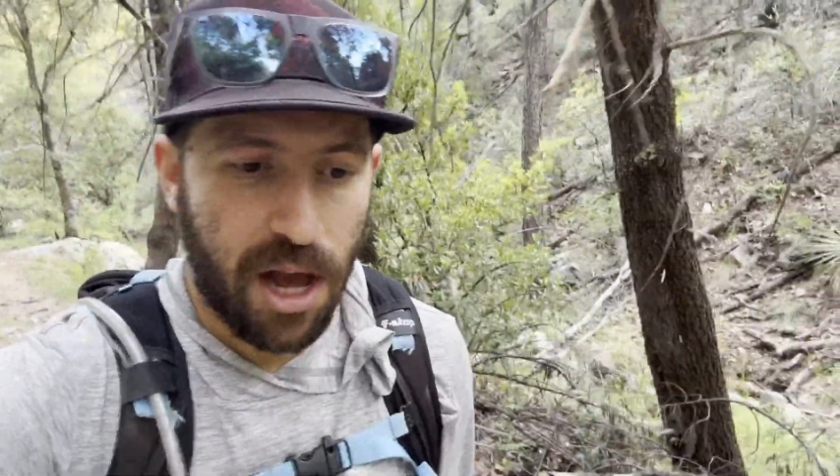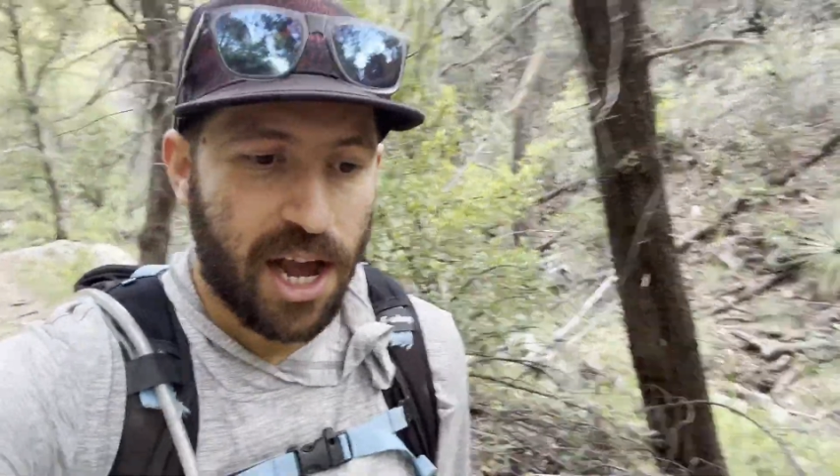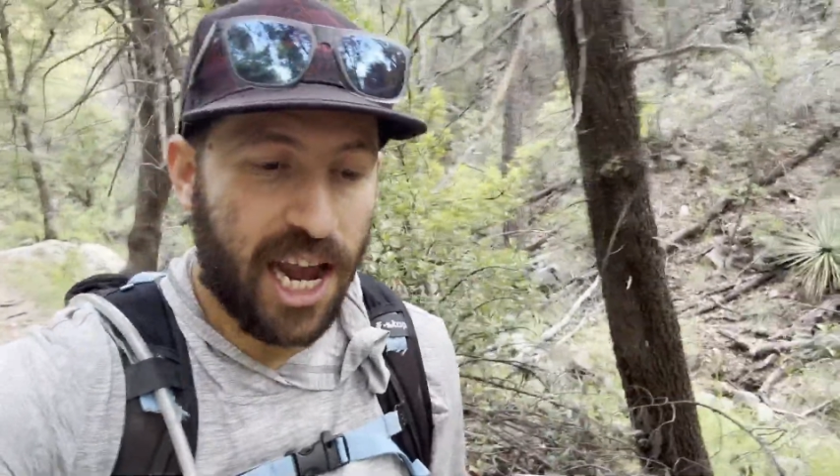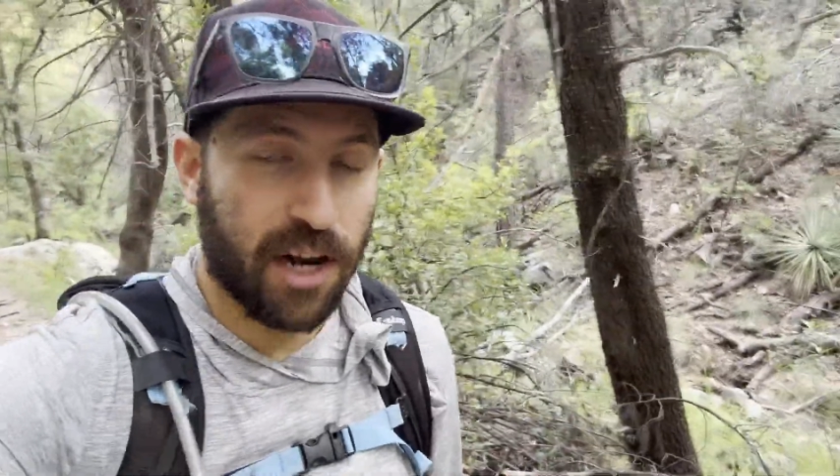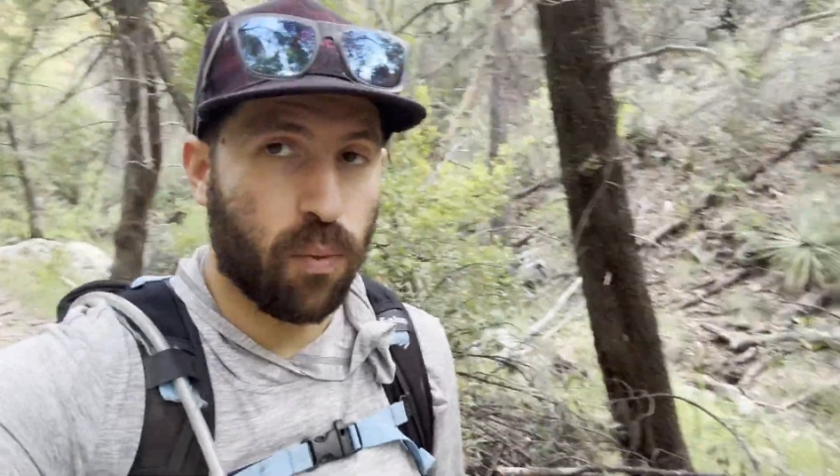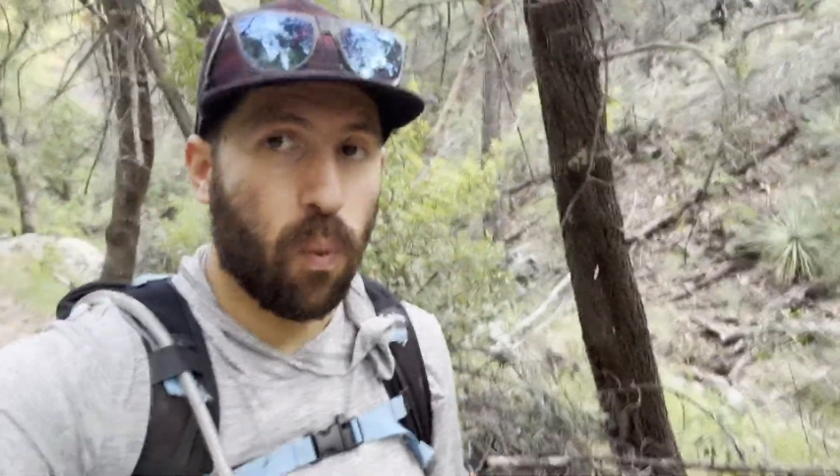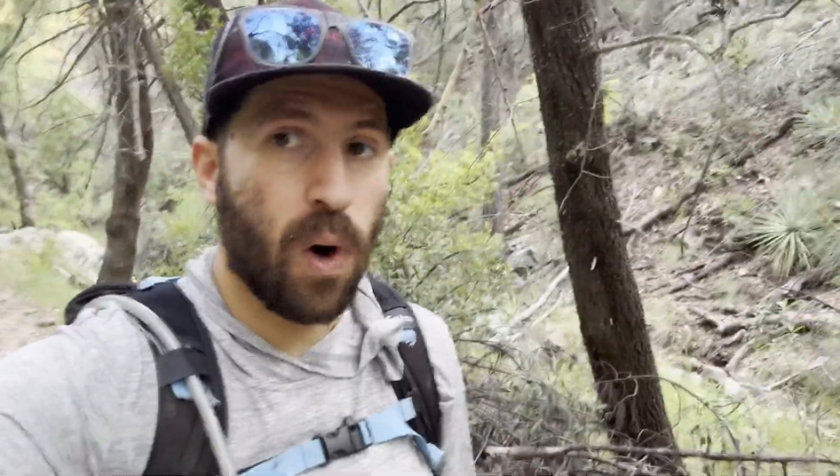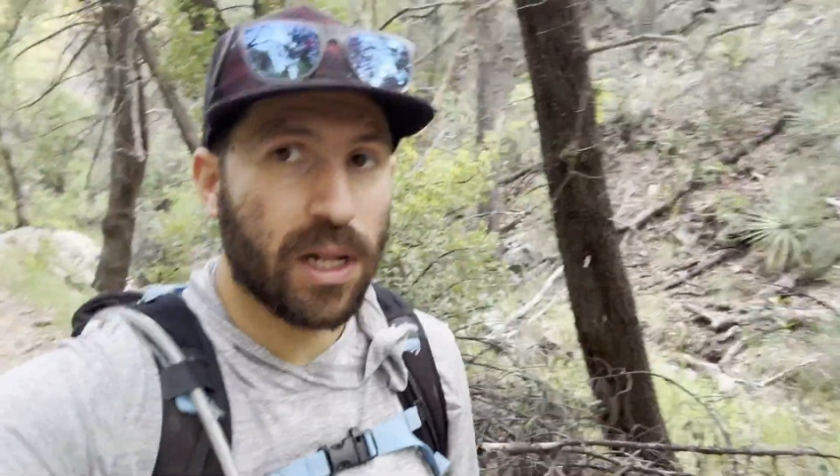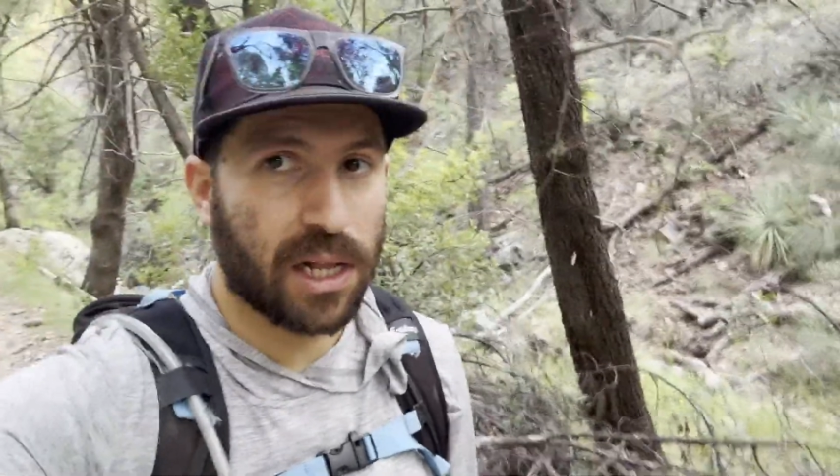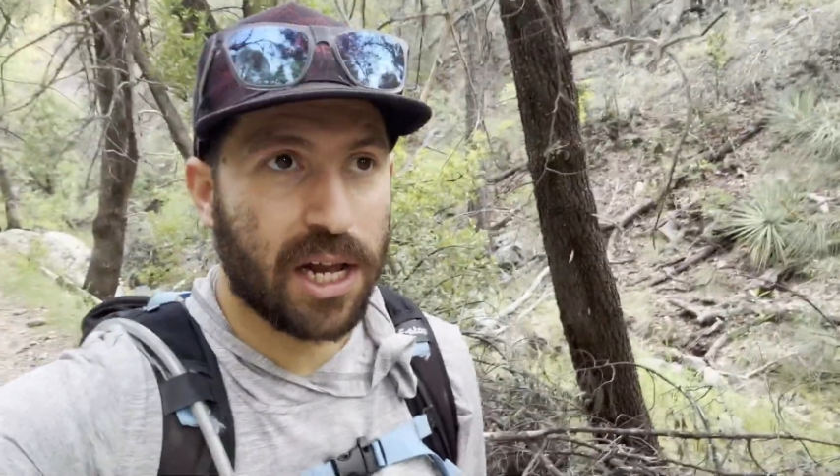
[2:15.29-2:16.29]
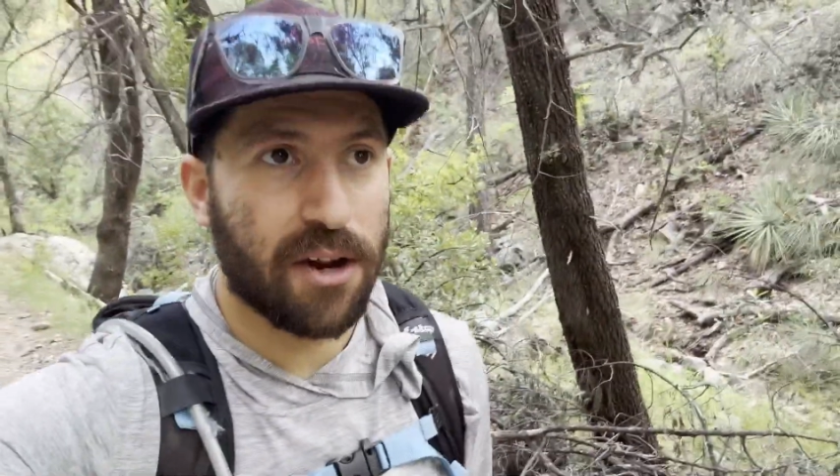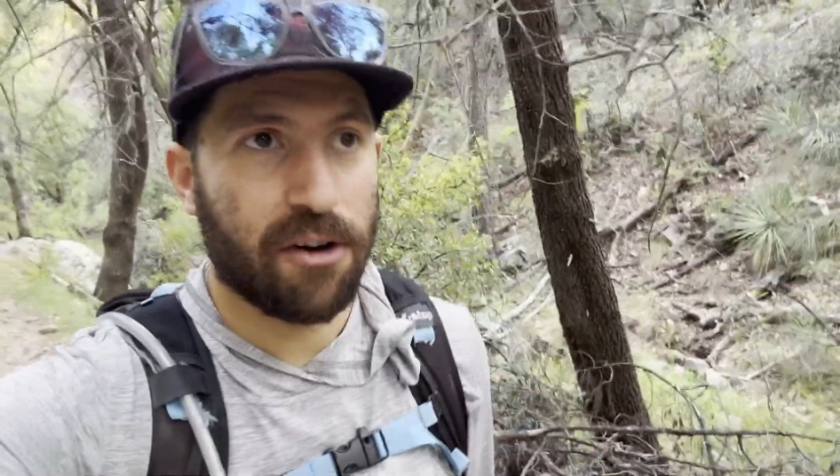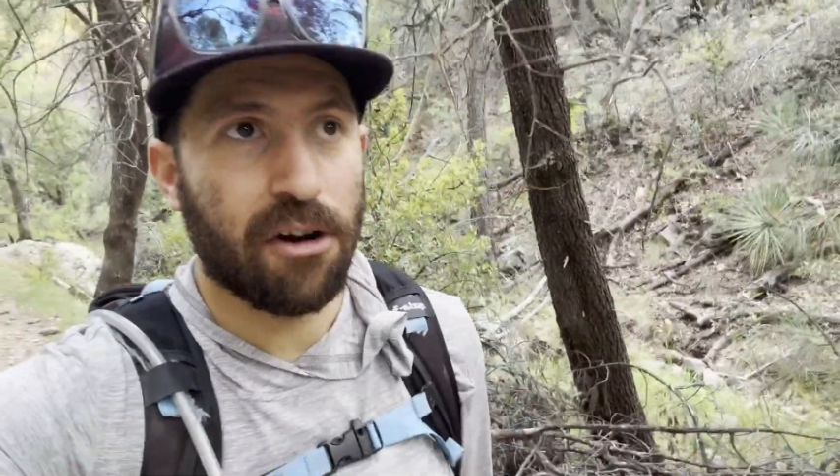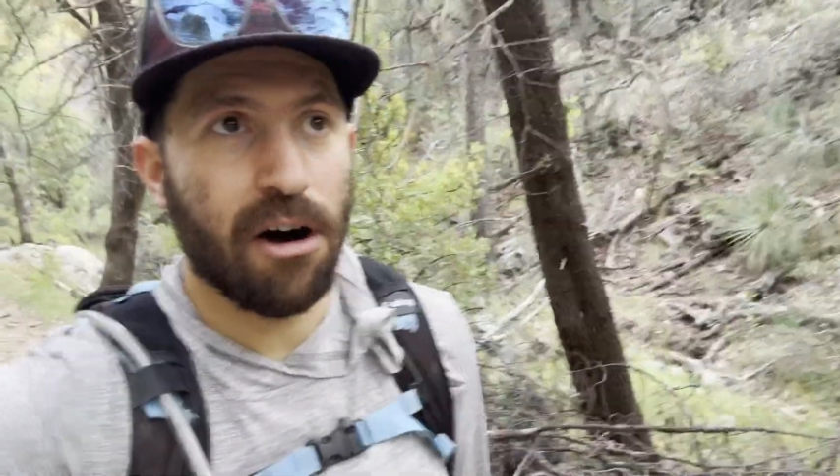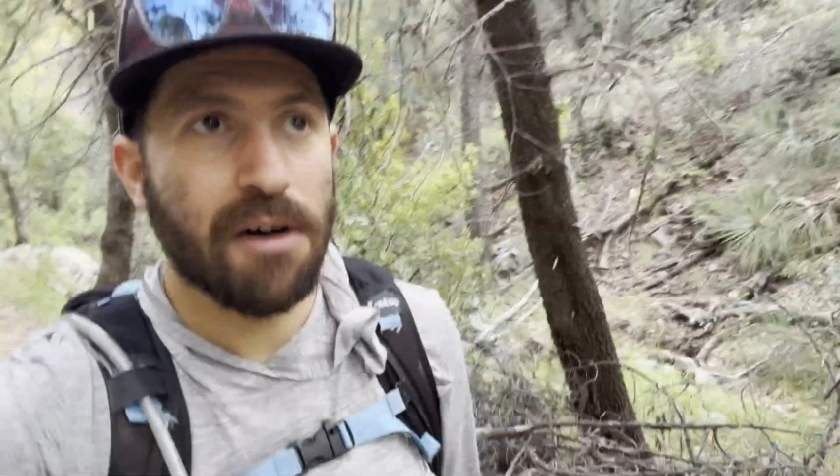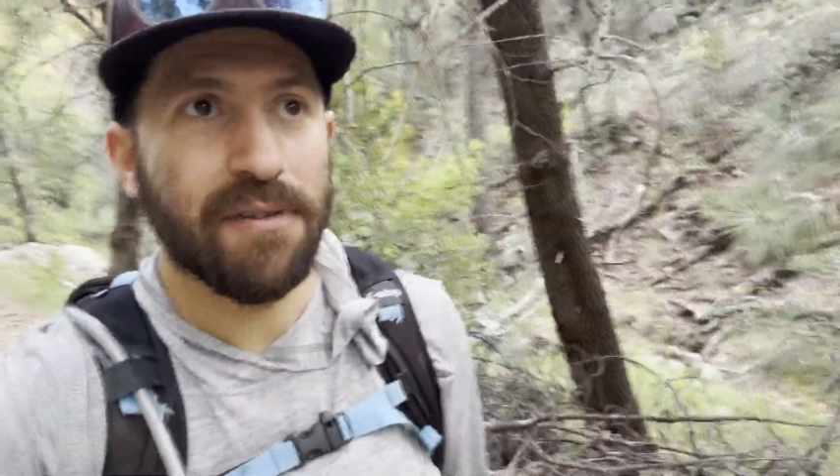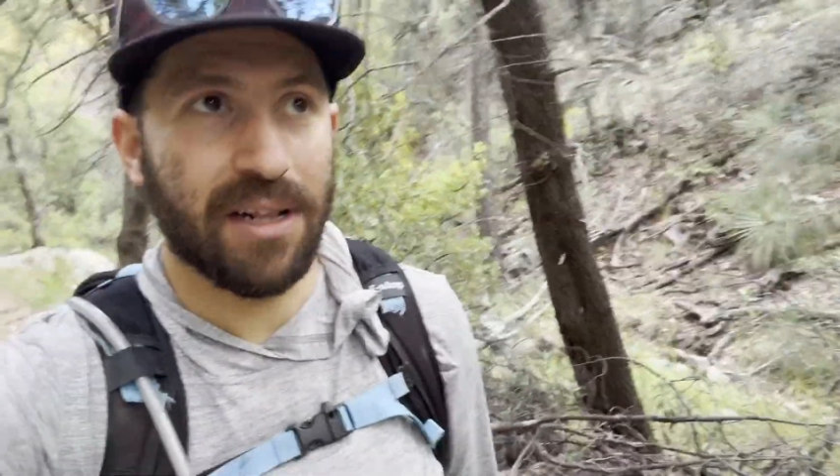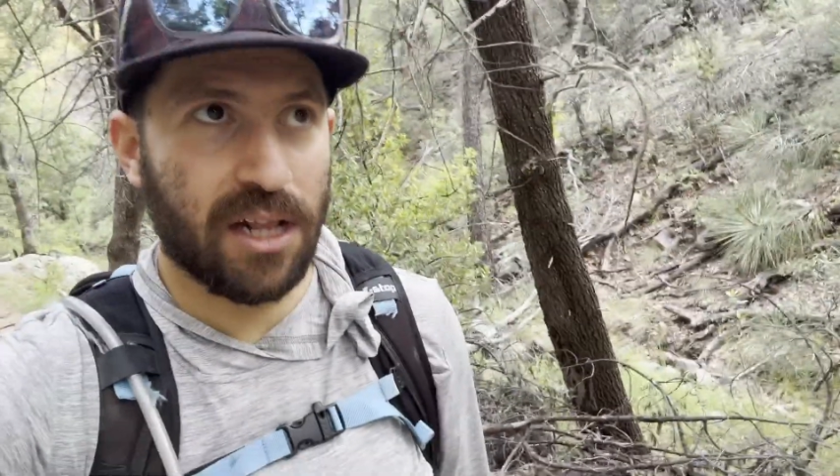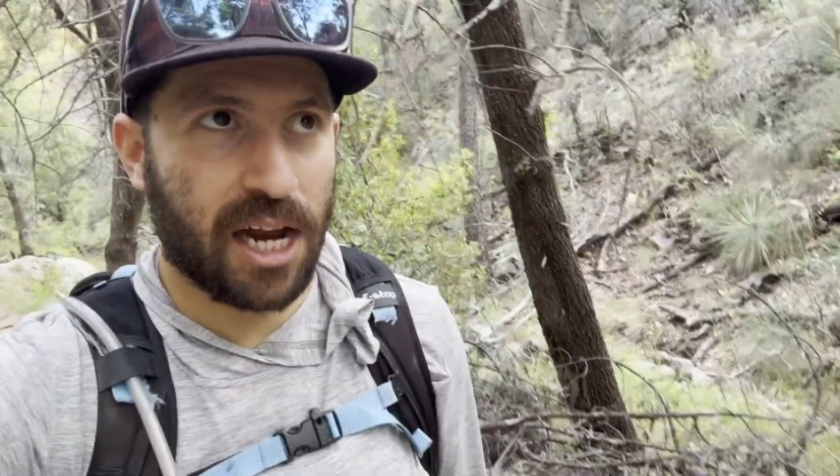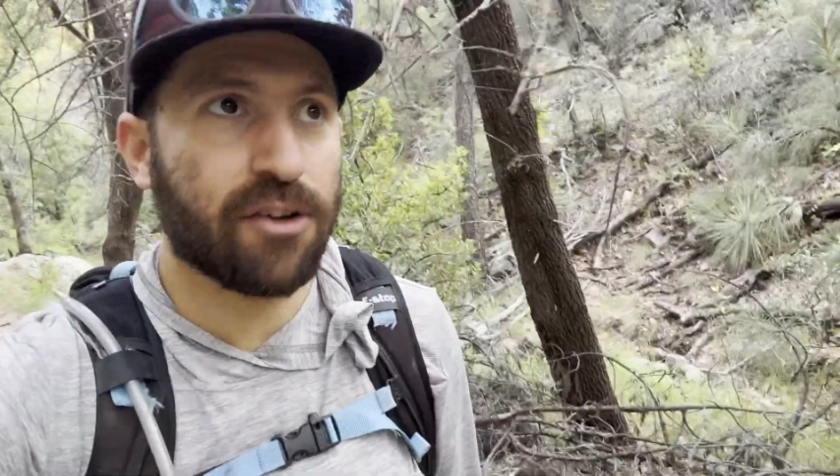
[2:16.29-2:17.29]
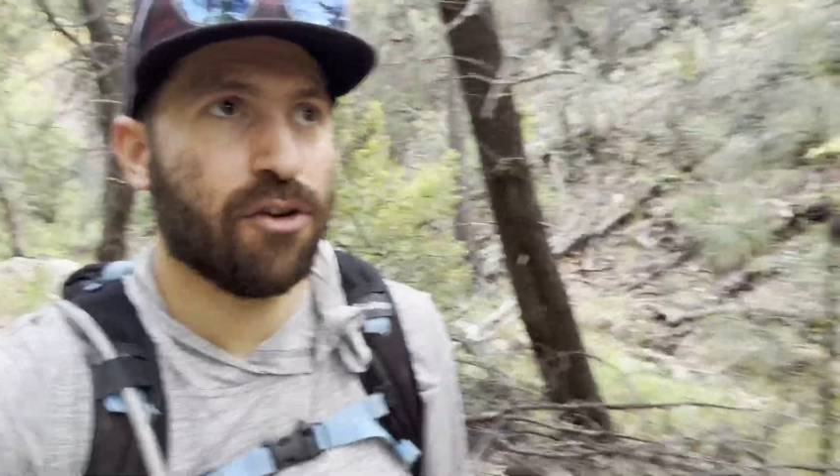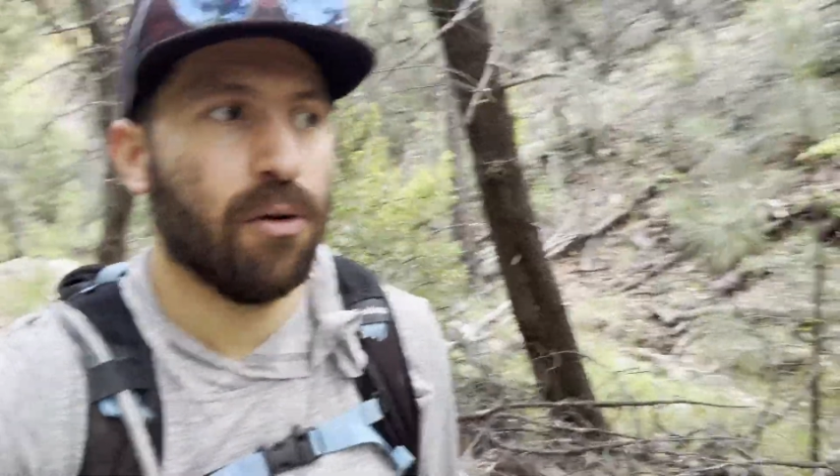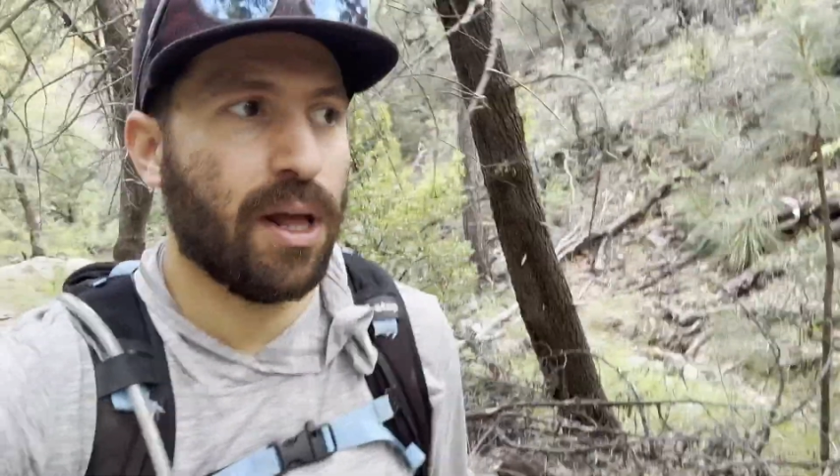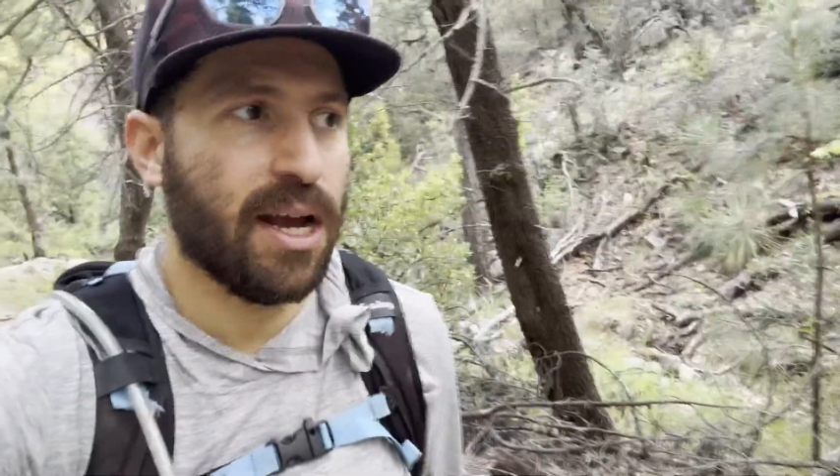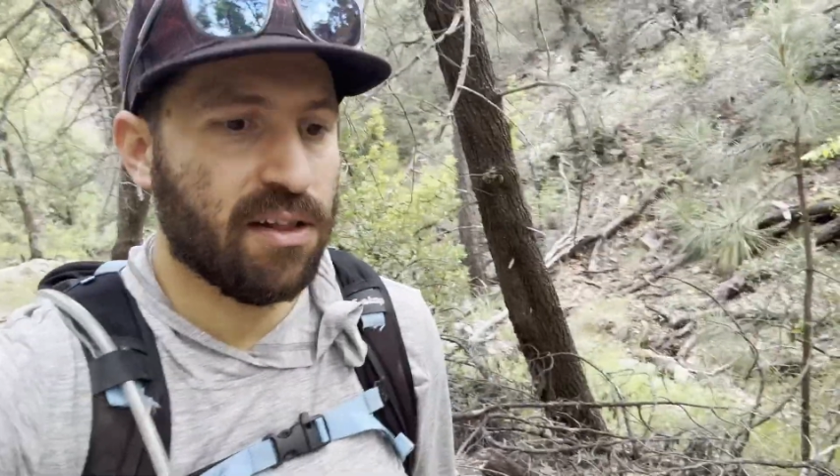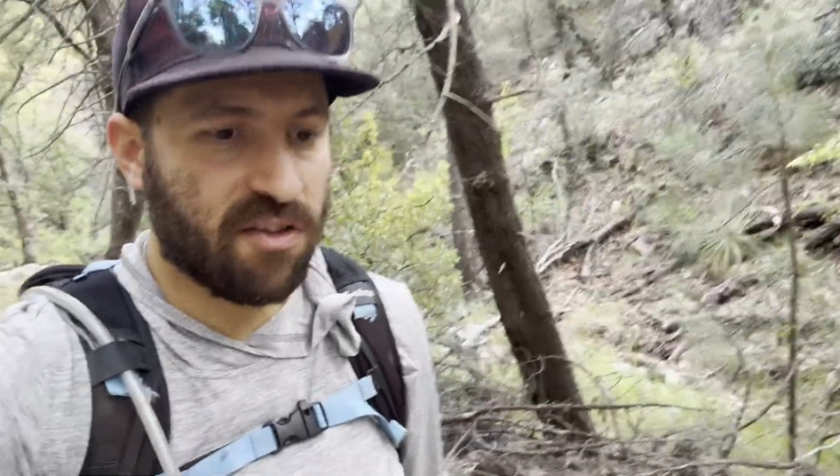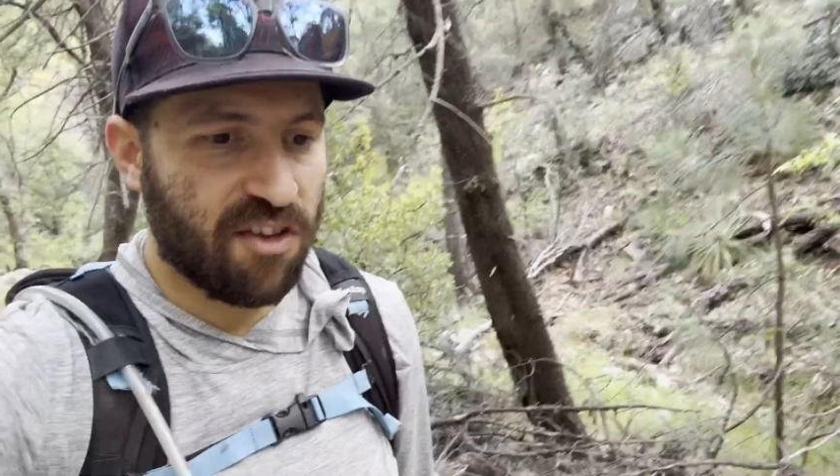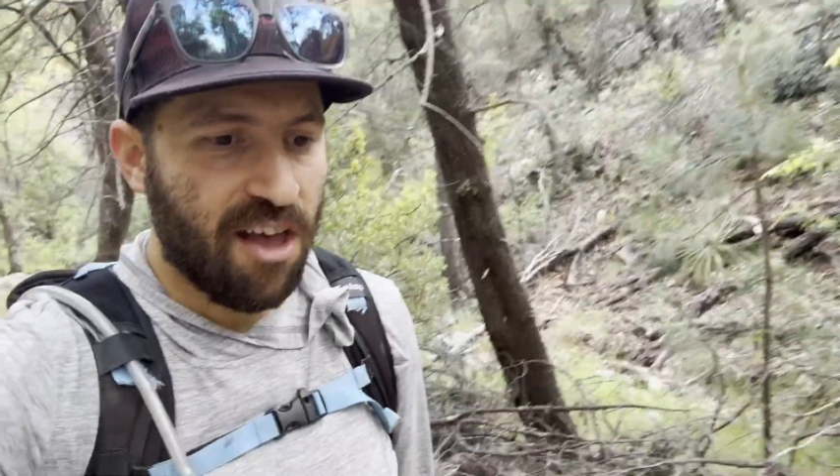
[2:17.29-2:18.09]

and 1 liter of electrolytes.